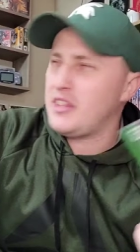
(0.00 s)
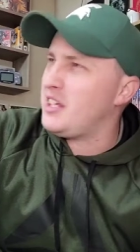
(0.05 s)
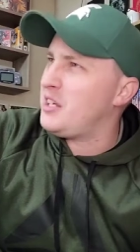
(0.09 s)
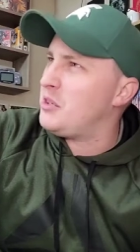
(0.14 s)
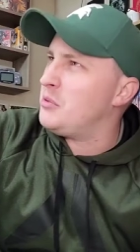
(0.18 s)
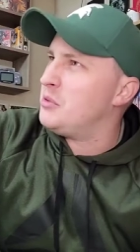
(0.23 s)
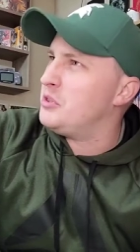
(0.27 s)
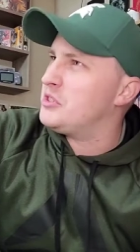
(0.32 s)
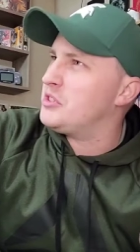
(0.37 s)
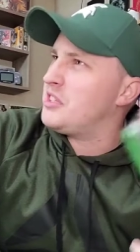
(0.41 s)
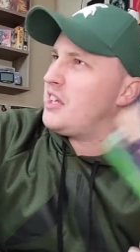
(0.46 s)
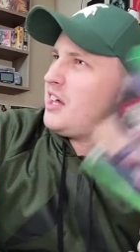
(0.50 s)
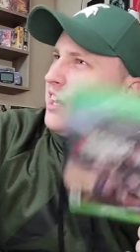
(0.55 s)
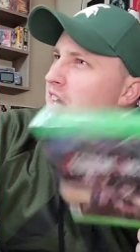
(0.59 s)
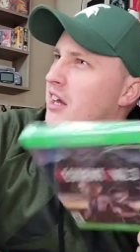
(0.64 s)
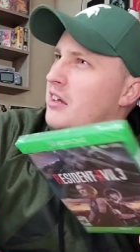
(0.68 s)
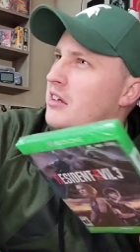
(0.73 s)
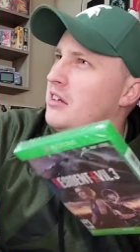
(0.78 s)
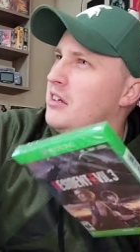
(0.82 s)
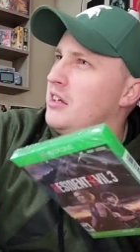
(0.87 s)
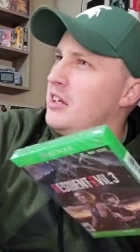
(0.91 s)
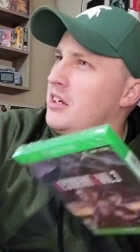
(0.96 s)
think it was
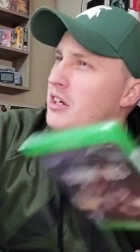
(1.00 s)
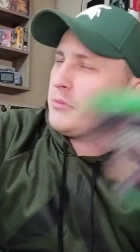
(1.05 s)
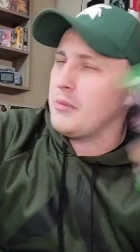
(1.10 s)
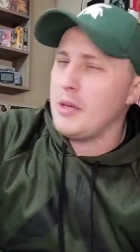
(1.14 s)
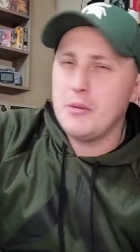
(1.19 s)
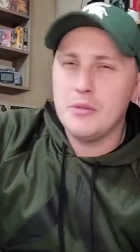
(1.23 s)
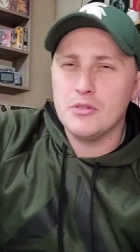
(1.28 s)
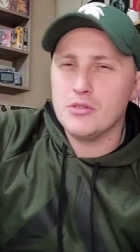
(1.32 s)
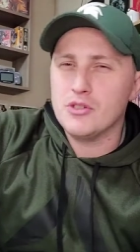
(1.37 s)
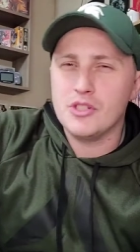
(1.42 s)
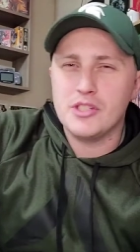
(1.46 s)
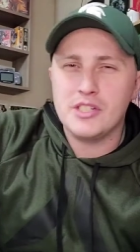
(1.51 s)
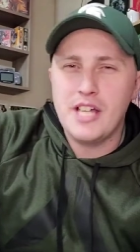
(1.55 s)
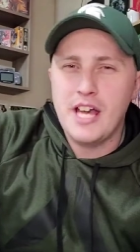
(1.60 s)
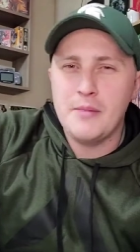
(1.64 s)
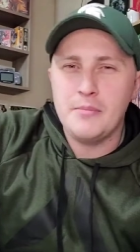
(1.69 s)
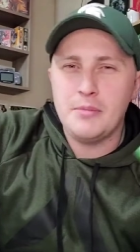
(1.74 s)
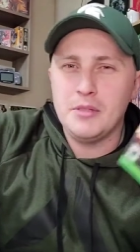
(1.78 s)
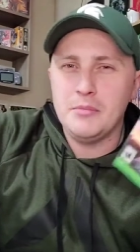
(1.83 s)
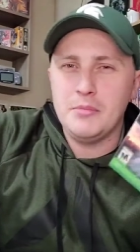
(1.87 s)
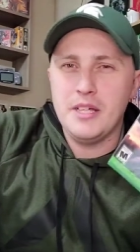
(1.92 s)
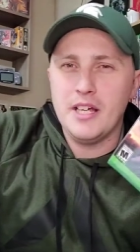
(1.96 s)
that maybe it was just
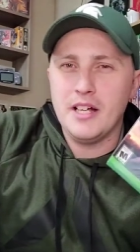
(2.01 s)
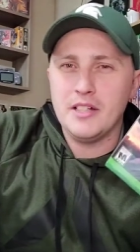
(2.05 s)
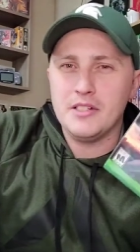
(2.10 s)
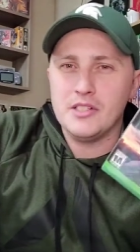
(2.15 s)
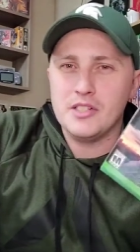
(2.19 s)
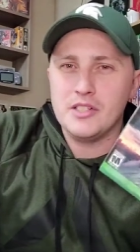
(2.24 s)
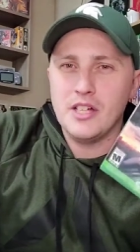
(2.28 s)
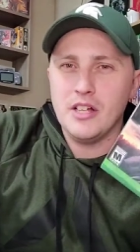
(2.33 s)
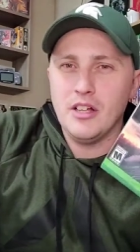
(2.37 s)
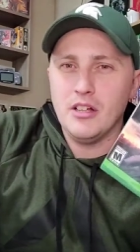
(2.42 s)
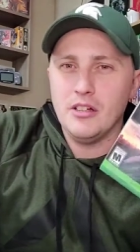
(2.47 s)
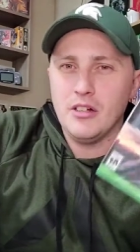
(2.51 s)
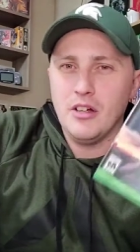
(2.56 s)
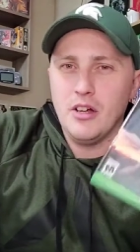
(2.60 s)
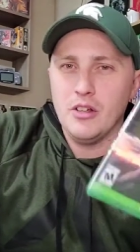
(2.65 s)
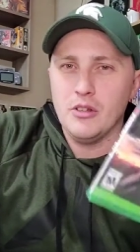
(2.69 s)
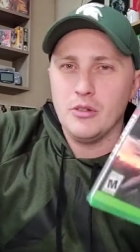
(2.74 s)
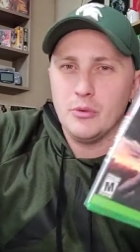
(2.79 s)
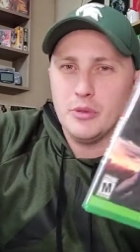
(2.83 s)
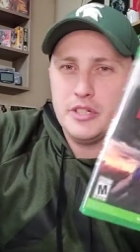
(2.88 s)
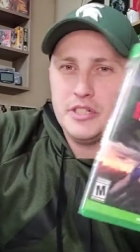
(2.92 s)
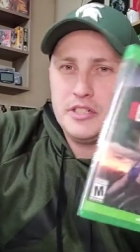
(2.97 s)
happened to be on sale at
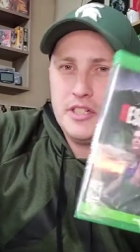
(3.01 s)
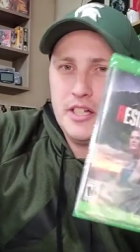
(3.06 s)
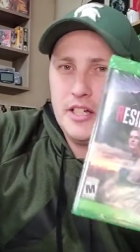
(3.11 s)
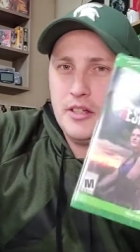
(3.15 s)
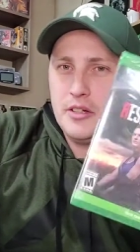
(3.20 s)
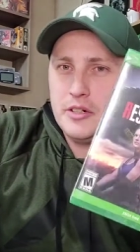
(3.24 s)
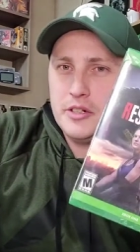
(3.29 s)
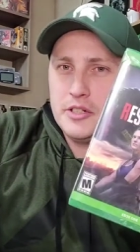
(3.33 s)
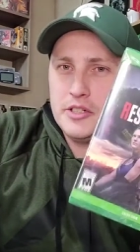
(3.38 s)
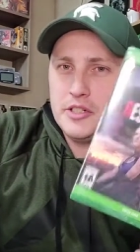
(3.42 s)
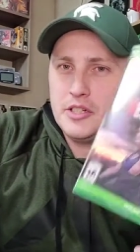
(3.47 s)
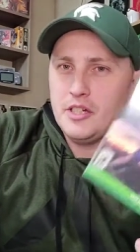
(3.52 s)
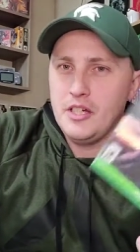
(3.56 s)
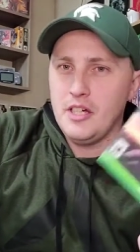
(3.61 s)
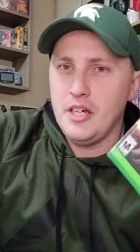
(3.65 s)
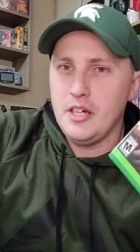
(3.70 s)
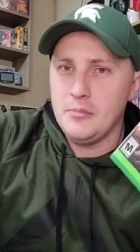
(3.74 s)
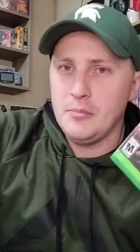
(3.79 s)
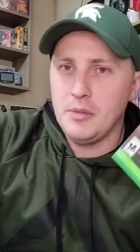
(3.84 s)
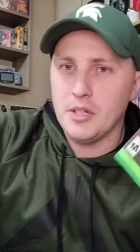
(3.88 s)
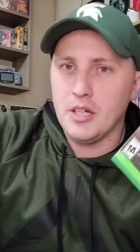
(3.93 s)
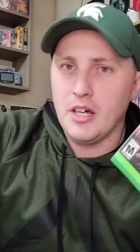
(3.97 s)
all the retailers.
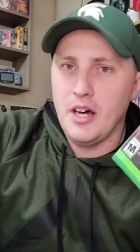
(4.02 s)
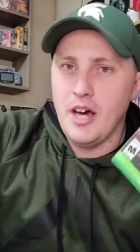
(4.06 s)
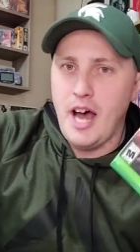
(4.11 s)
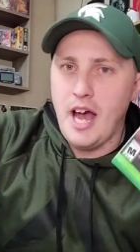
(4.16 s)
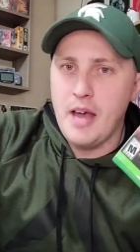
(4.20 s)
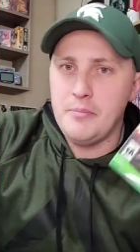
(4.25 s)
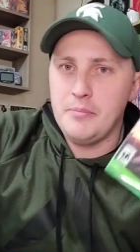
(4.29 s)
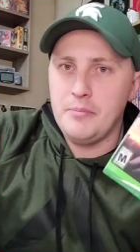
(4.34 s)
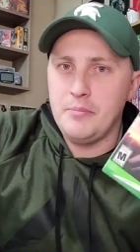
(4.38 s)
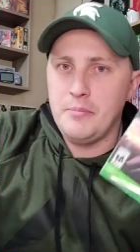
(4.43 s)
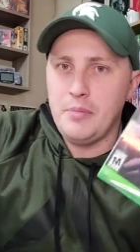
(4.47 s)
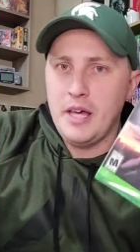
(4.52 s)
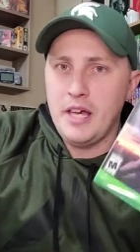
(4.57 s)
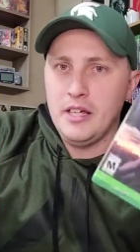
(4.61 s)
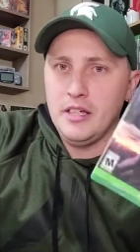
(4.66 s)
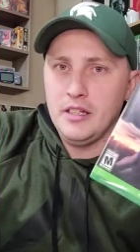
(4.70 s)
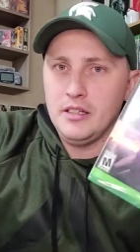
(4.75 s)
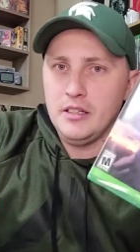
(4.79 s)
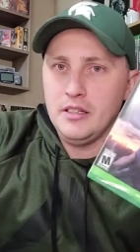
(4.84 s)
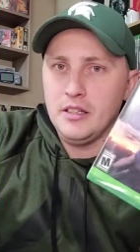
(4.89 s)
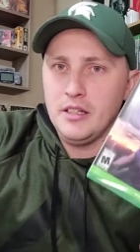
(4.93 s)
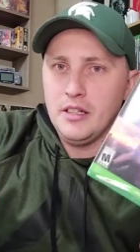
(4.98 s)
But uh, I
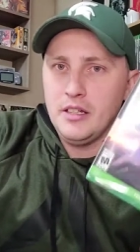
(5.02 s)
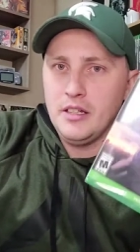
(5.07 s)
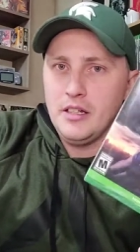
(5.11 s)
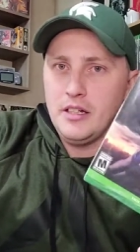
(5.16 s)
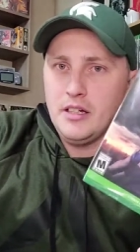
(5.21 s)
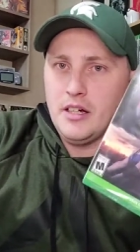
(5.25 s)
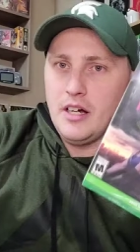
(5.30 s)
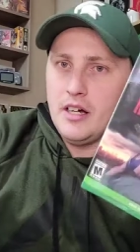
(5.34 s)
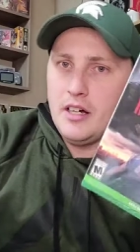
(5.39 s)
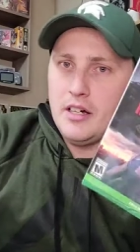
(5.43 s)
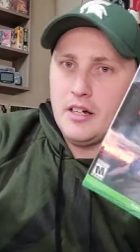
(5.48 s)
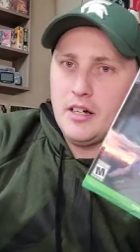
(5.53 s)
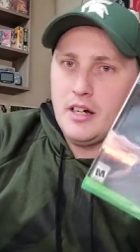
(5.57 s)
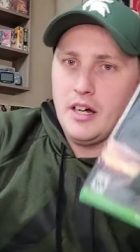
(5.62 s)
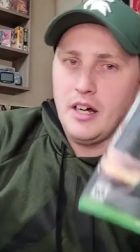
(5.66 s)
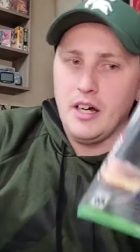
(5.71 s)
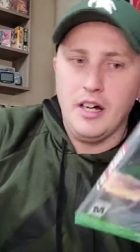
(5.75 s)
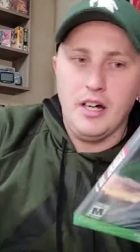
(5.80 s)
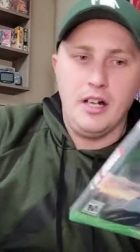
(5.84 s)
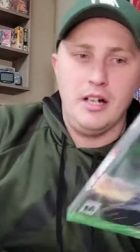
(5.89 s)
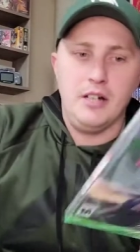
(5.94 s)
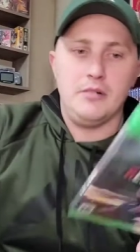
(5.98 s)
paid
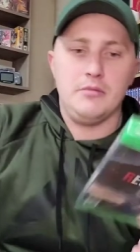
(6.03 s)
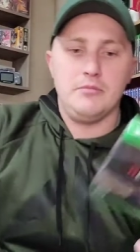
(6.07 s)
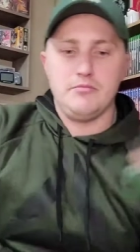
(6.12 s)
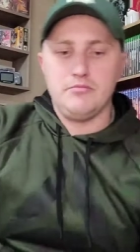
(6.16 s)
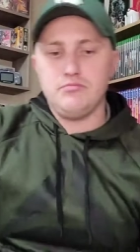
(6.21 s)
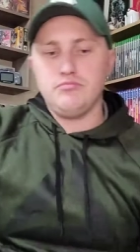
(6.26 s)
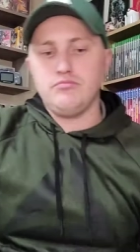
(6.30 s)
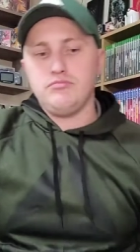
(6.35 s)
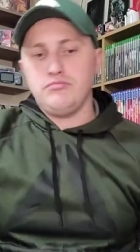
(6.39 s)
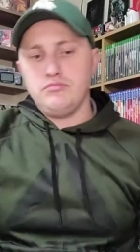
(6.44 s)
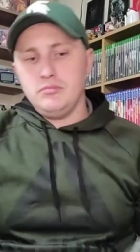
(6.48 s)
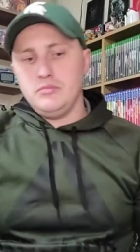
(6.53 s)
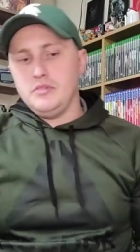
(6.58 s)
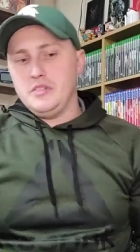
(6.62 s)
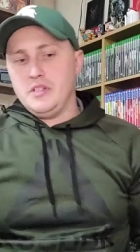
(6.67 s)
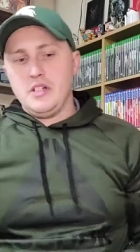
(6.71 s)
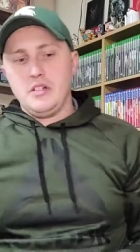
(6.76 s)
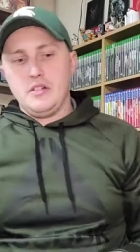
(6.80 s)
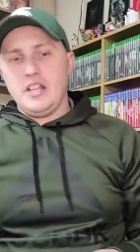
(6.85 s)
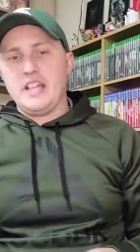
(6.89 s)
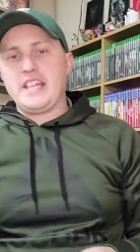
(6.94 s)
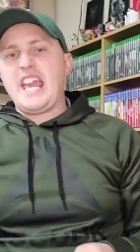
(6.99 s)
uh,
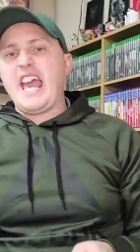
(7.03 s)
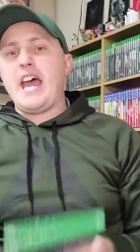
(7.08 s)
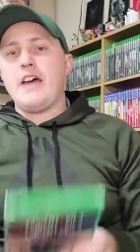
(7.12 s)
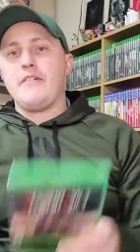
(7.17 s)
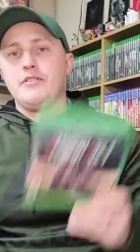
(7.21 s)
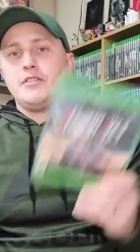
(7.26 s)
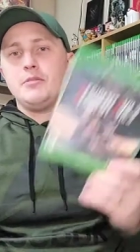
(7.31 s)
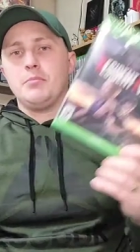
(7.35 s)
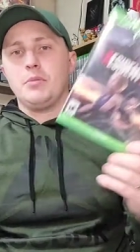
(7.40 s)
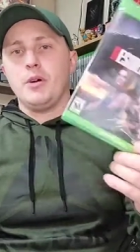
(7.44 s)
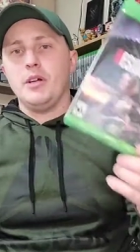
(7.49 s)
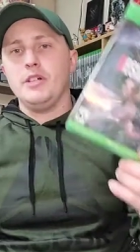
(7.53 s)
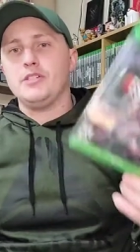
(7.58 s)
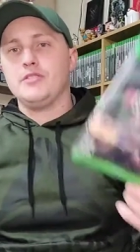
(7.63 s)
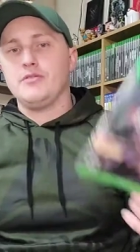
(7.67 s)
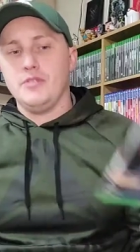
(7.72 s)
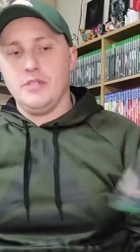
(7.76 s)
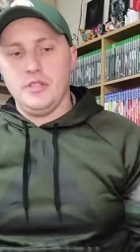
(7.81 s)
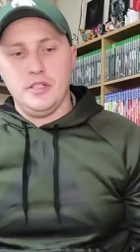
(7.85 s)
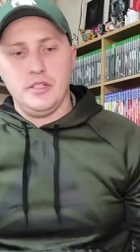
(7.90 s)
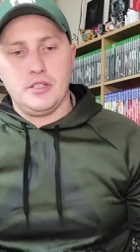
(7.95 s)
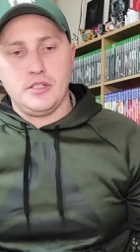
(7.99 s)
like half the price
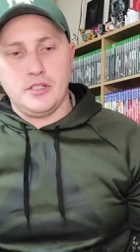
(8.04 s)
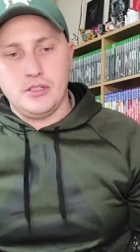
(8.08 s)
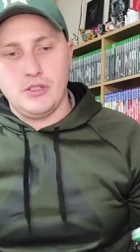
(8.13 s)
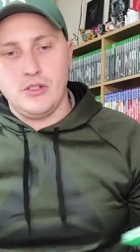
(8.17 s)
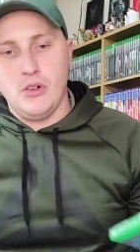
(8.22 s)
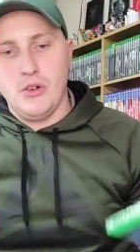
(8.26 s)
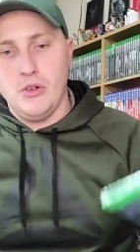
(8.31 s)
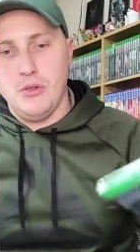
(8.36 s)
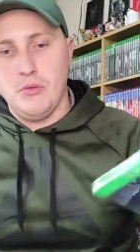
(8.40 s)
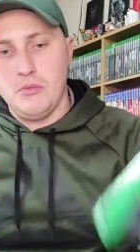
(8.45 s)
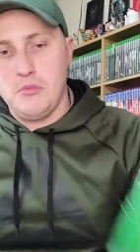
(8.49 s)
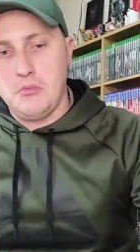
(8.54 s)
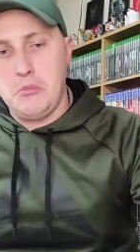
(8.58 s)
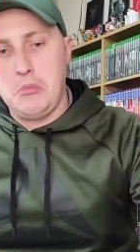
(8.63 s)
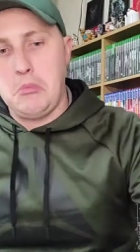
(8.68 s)
for this, so